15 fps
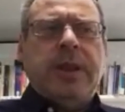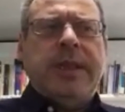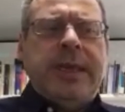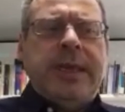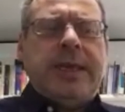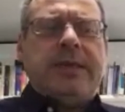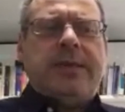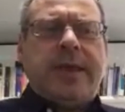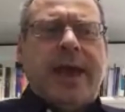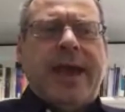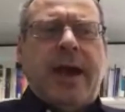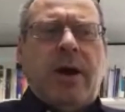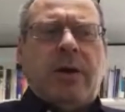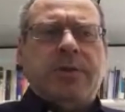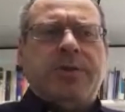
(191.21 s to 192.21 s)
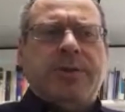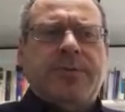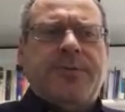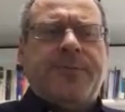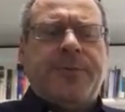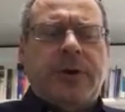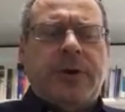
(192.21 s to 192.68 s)
leaked out
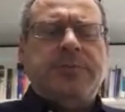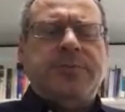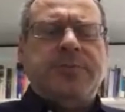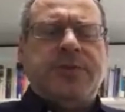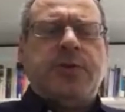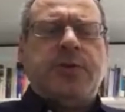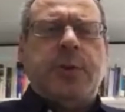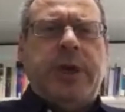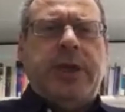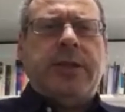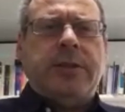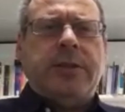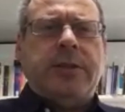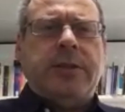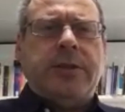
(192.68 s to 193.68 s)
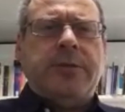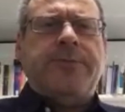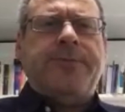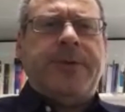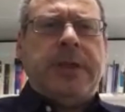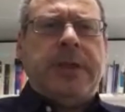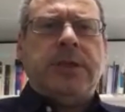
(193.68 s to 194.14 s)
from Sweden and
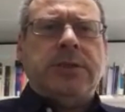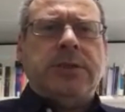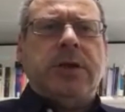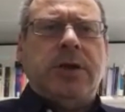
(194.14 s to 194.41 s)
Finland